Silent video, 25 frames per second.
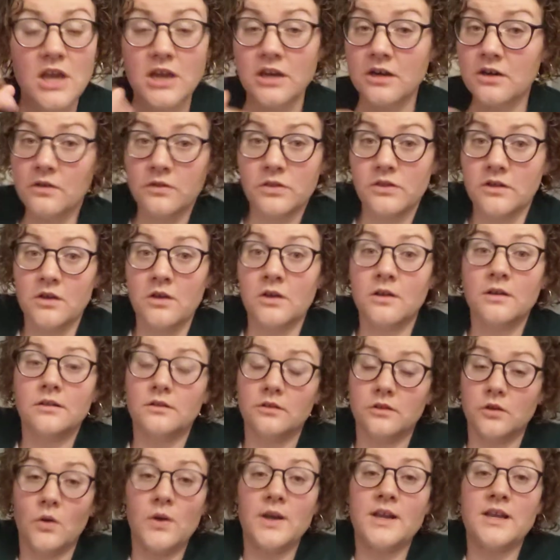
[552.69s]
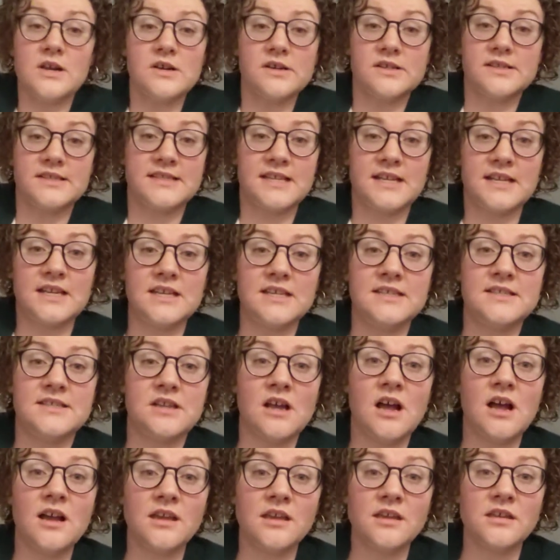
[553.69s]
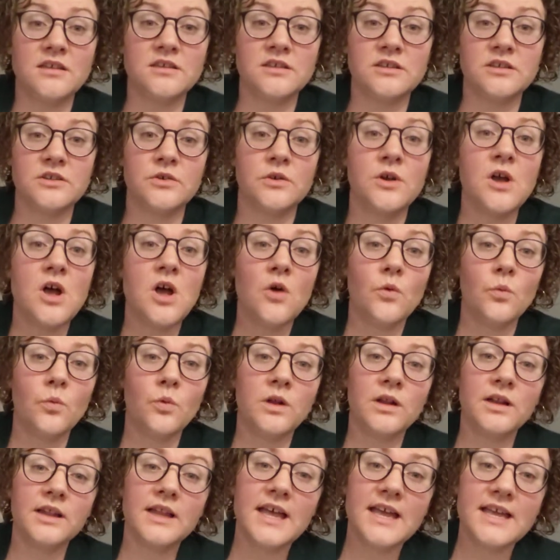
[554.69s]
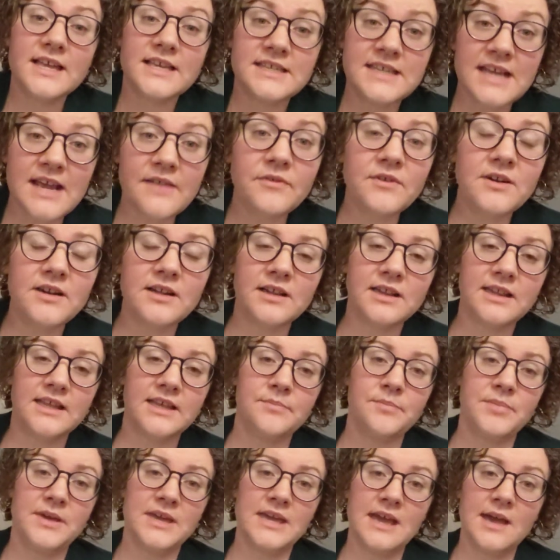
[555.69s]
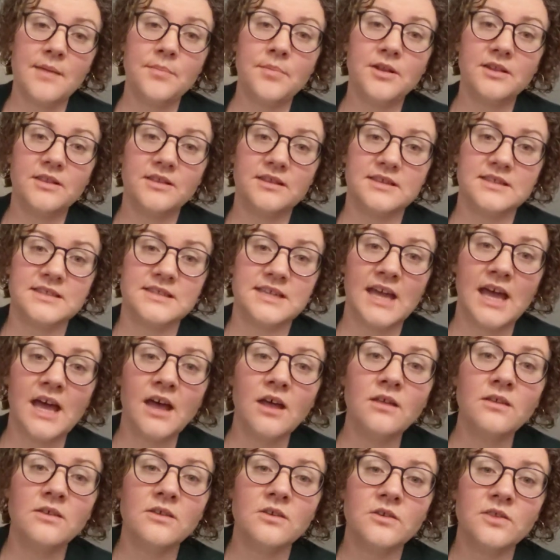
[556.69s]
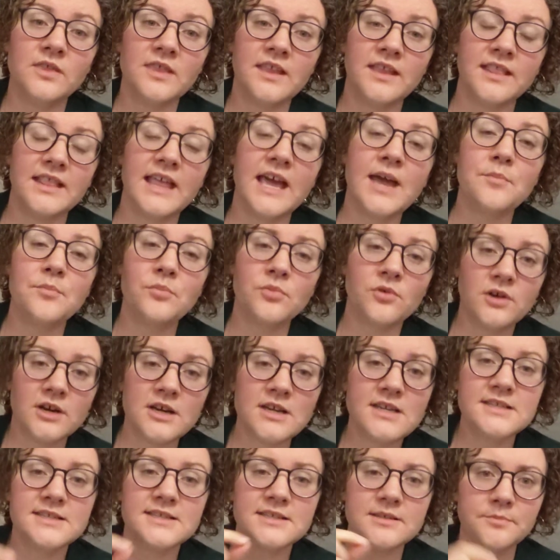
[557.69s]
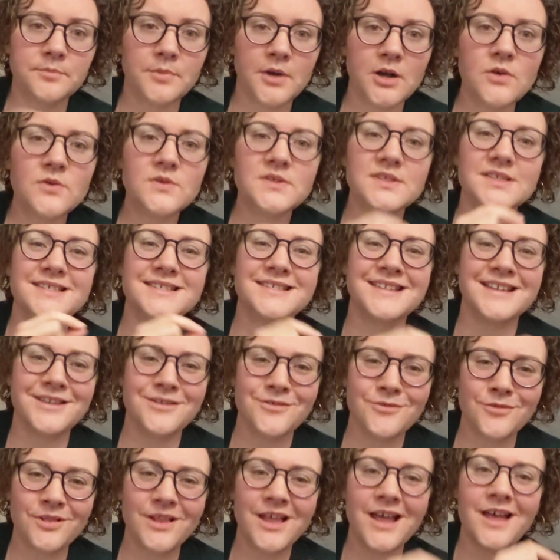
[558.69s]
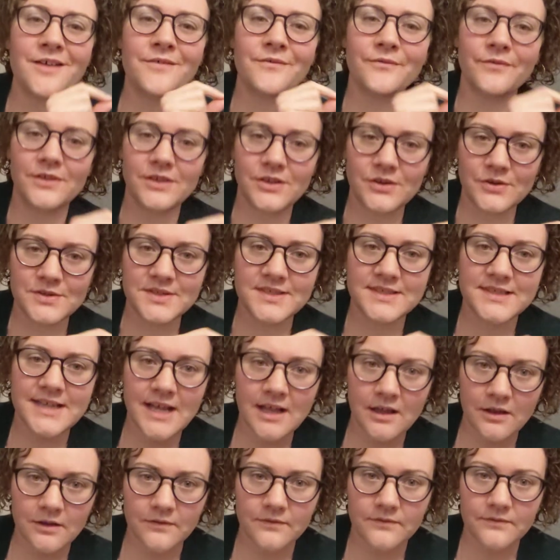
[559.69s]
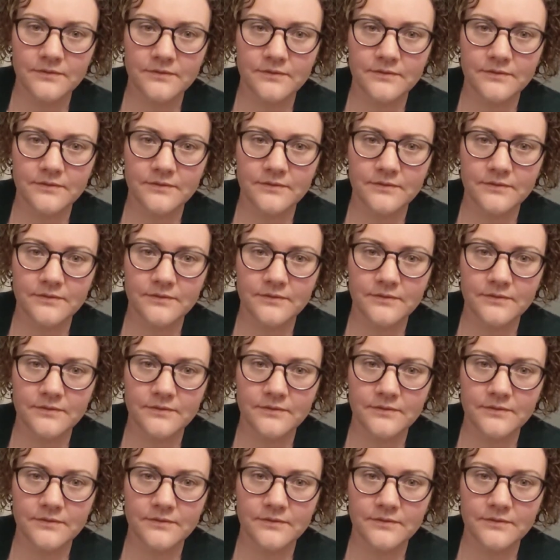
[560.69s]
You know, the good lawyers that he's talking to will definitely be able to tell you that that presupposes that you love yourself.